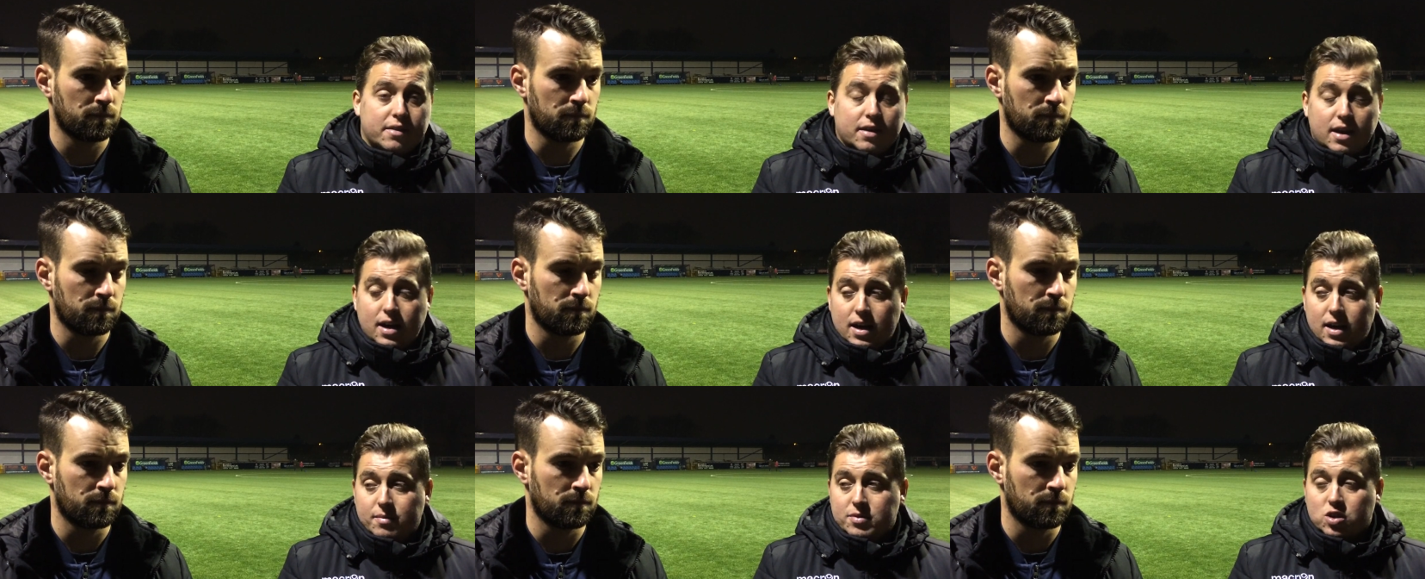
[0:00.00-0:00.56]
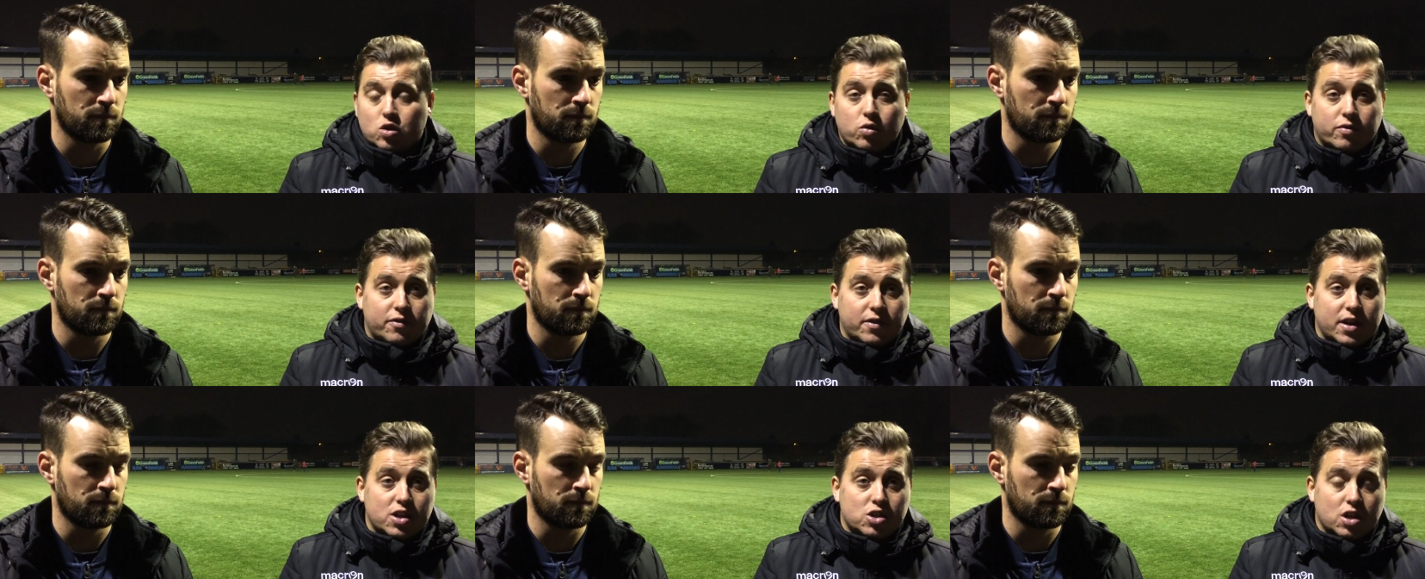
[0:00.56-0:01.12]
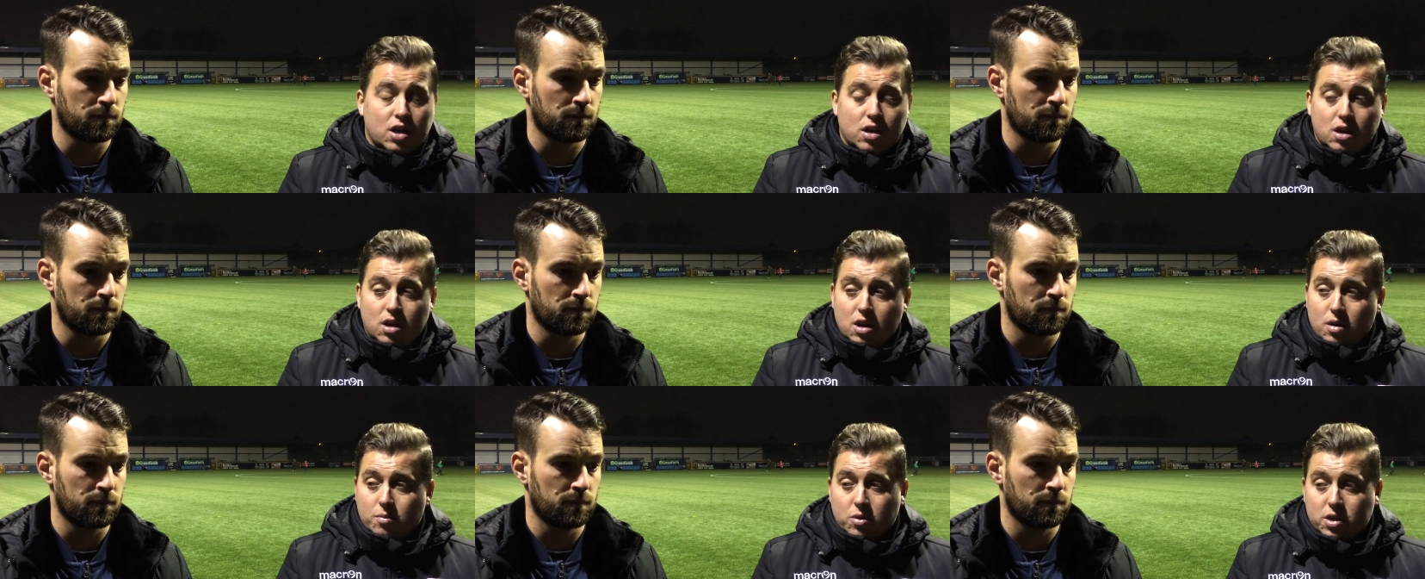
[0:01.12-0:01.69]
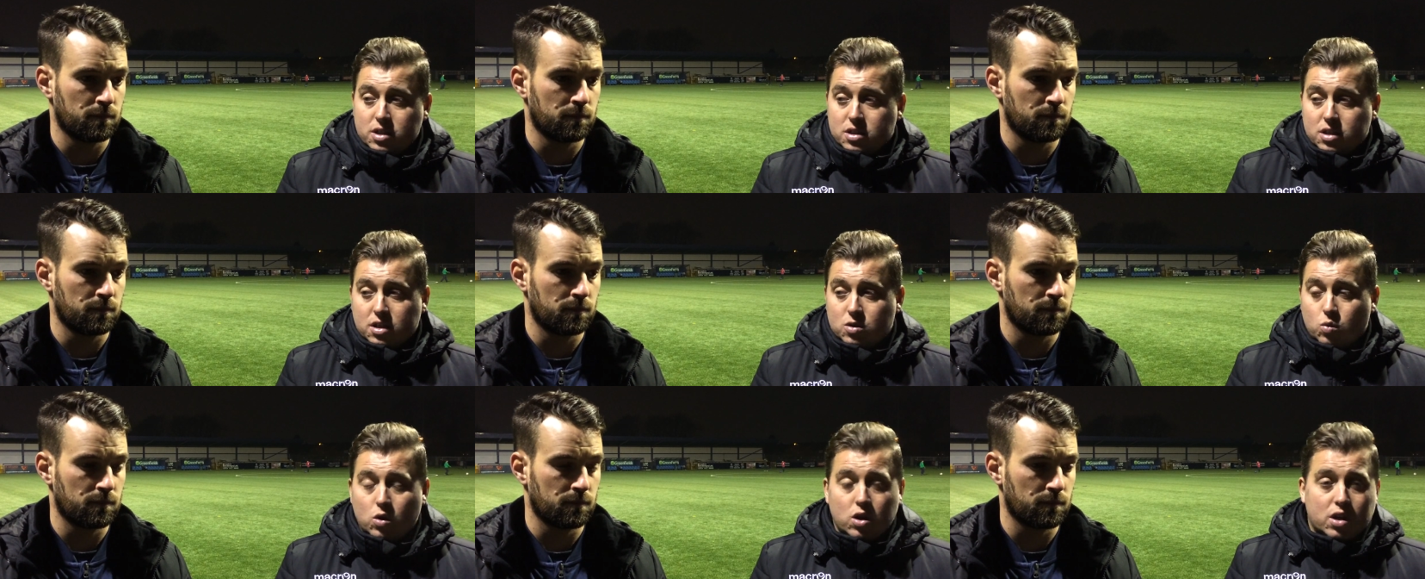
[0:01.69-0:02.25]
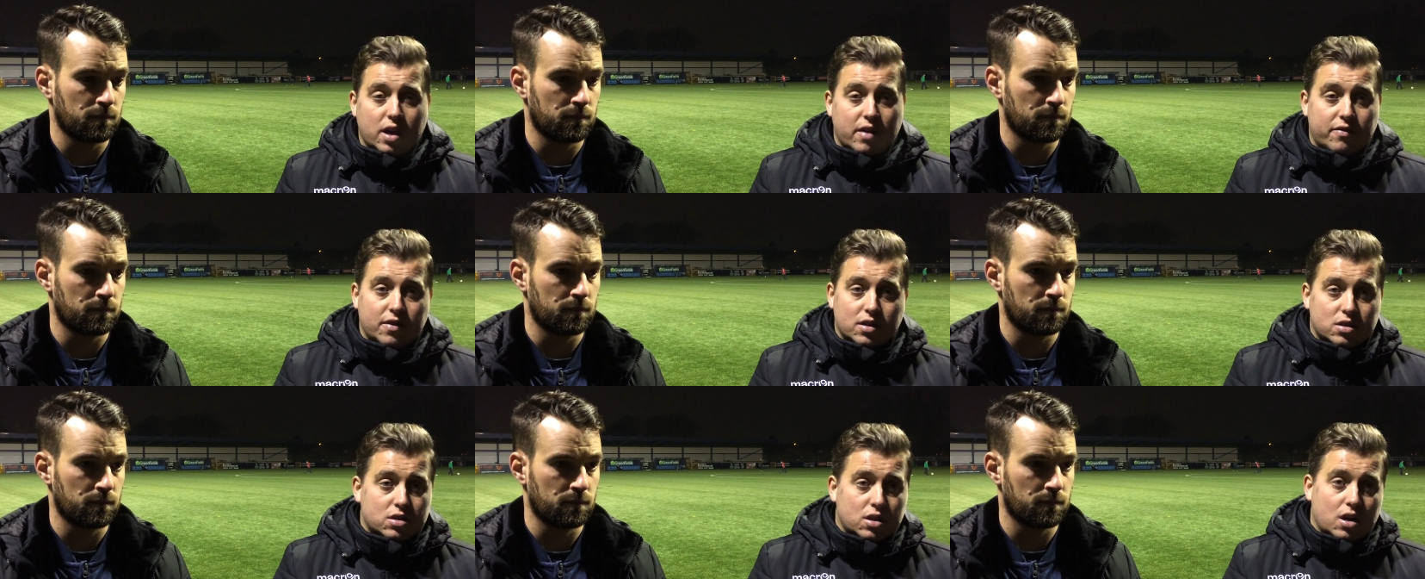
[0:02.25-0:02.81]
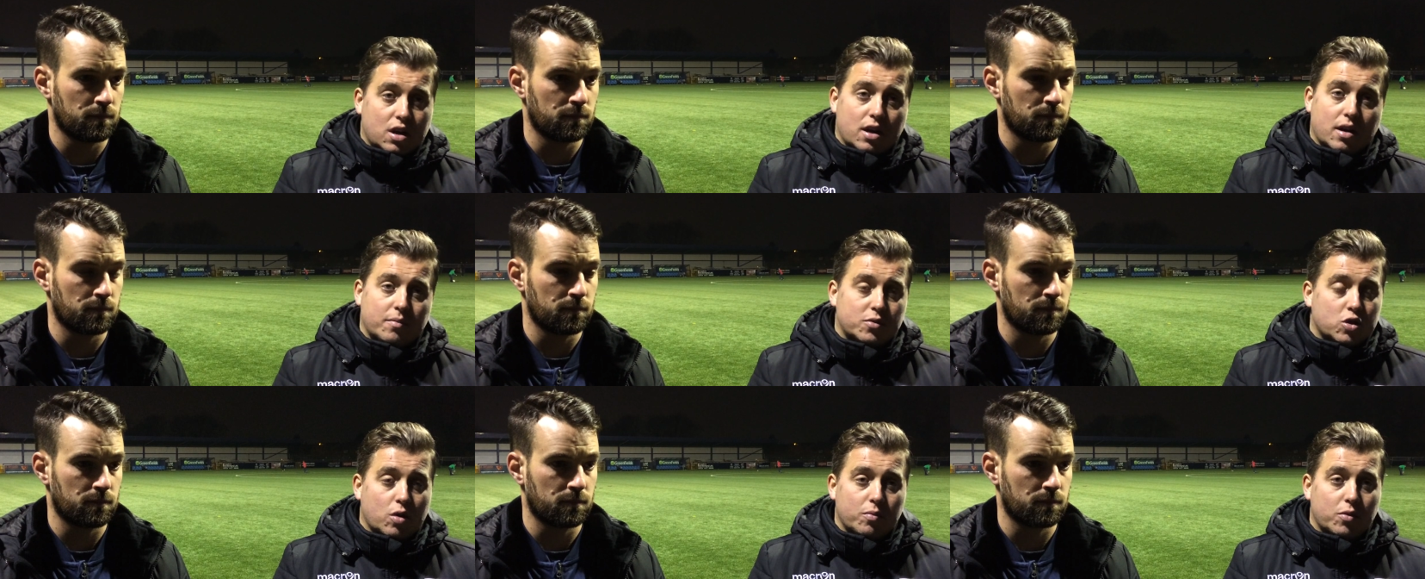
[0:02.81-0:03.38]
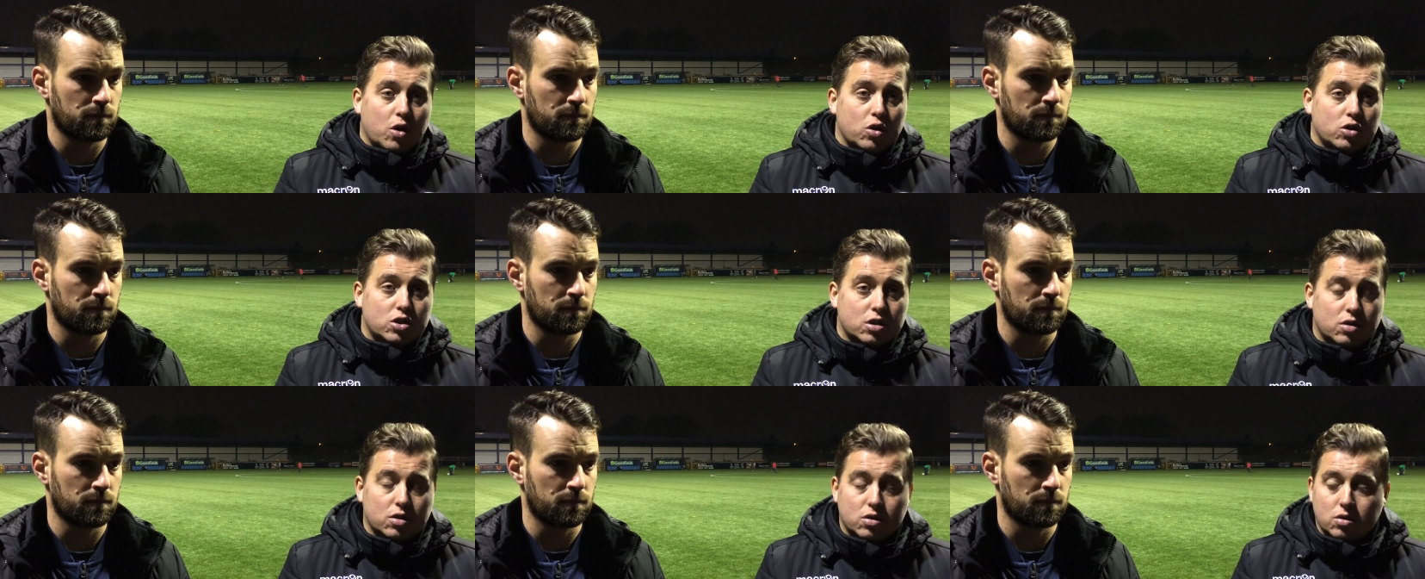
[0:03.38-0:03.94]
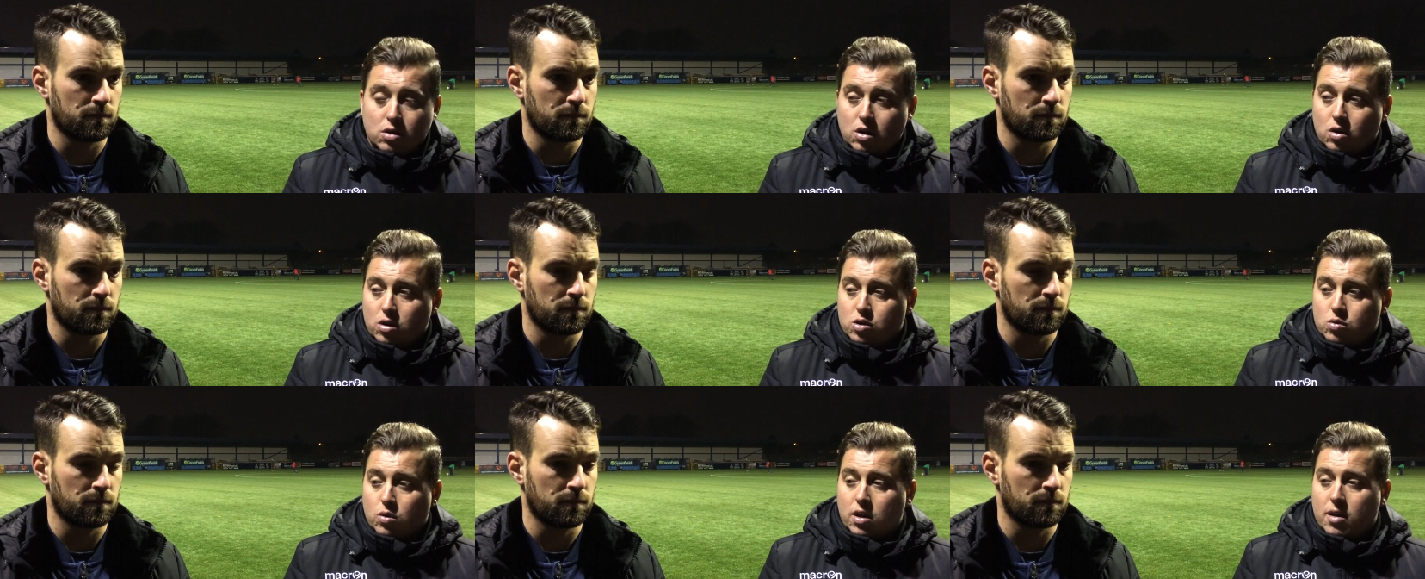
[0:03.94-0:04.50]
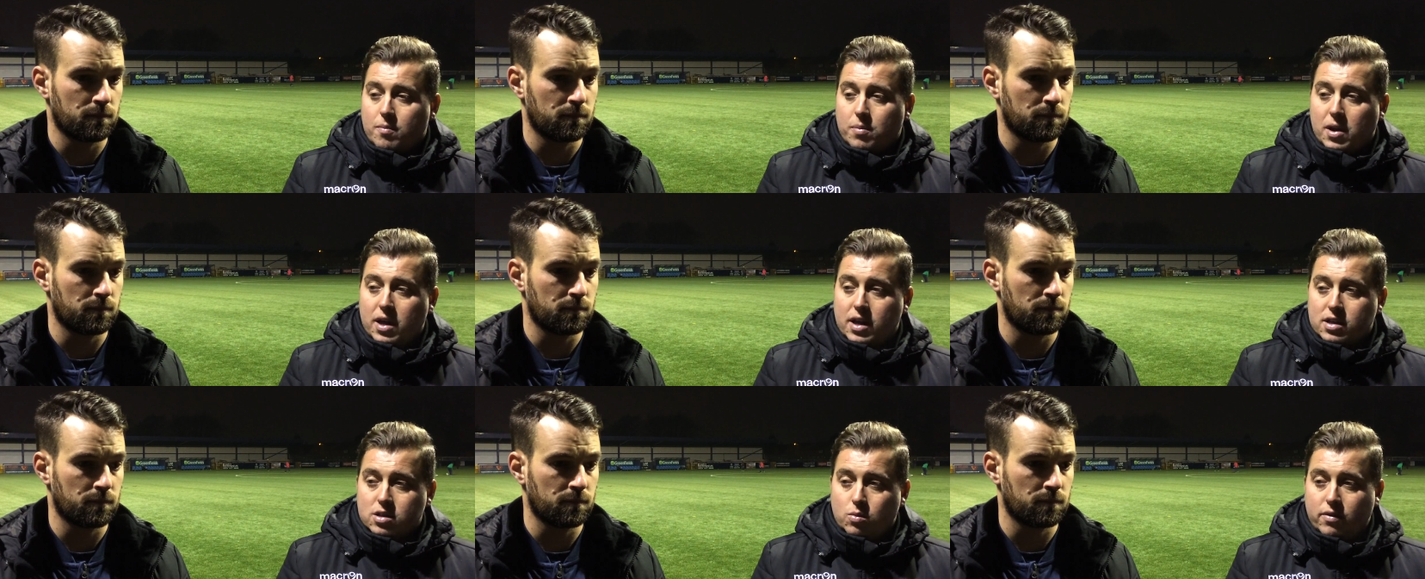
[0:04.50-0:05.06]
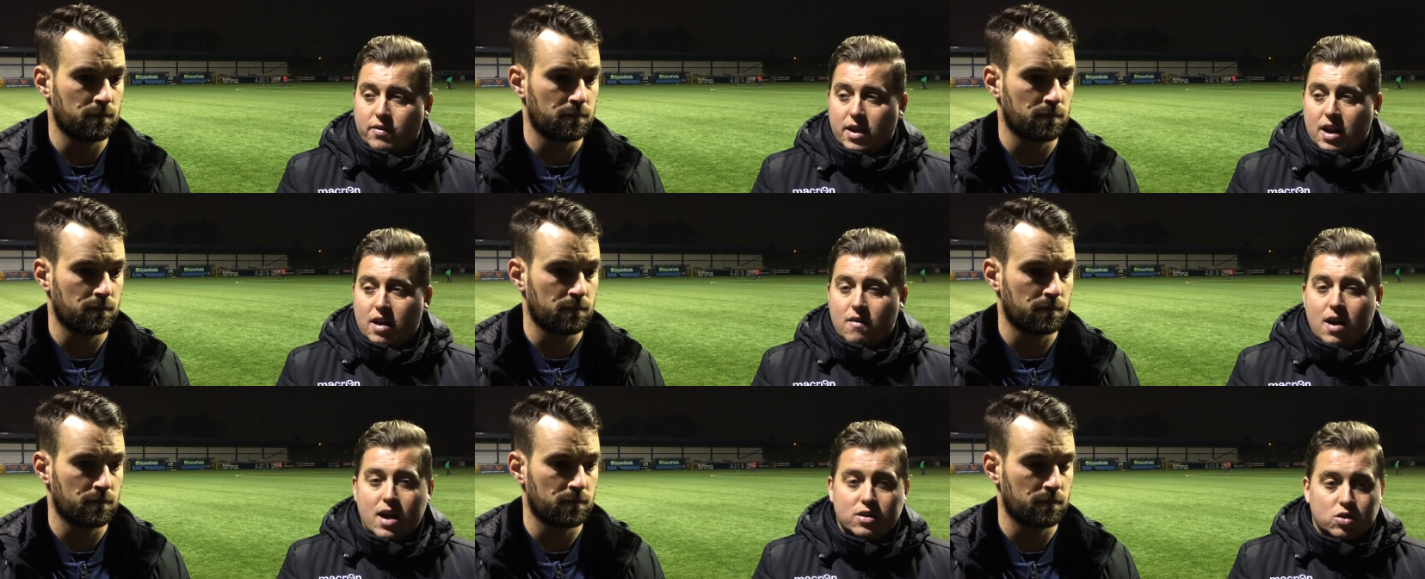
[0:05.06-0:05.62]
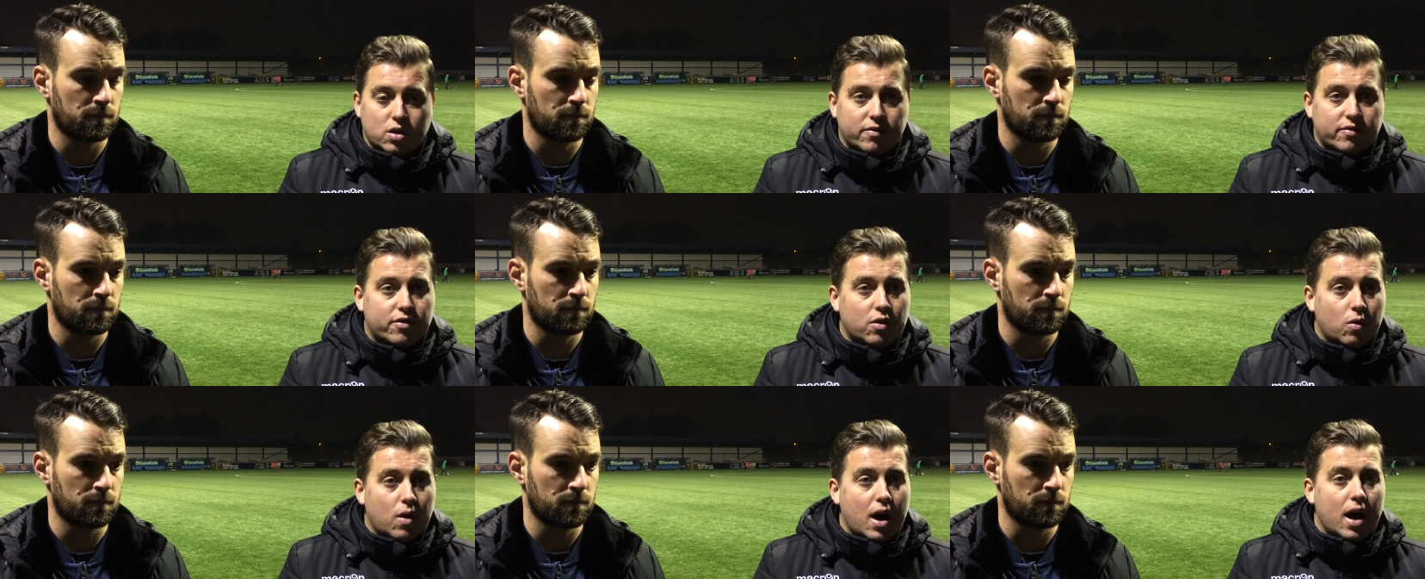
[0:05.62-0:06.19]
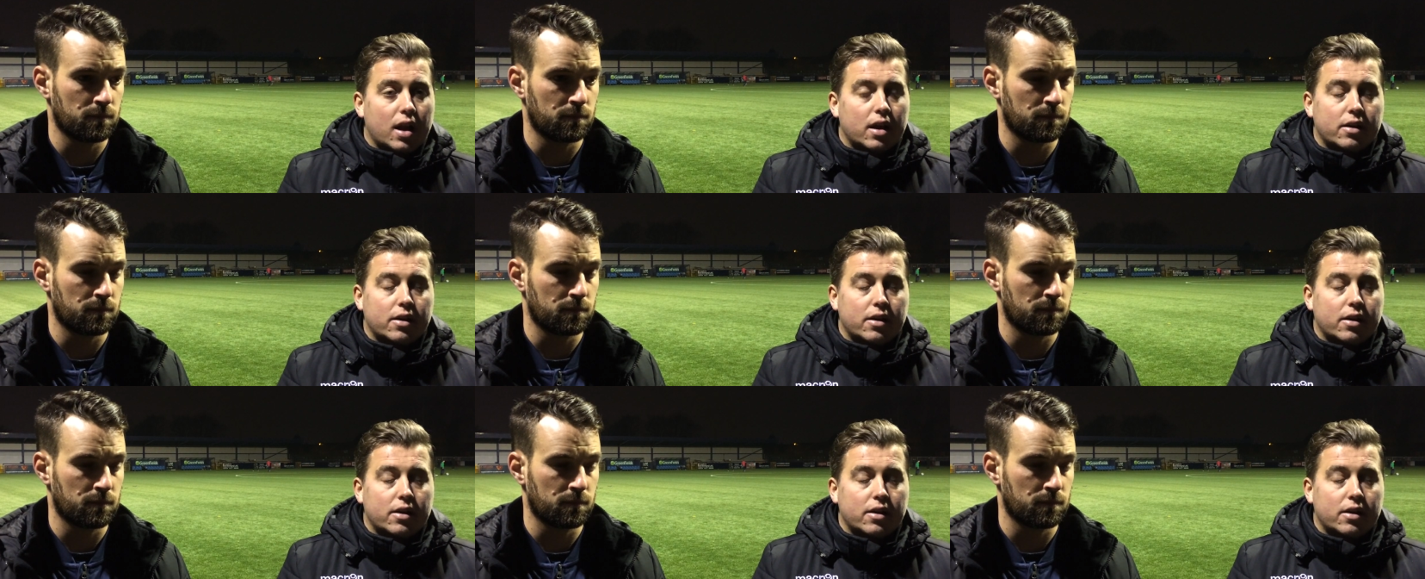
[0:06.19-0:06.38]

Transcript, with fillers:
Speaker 1: Um, he's a good finisher, but his, his work ethic's uh, top notch. And you know, he's one of them players that we've had our eyes on him for a while.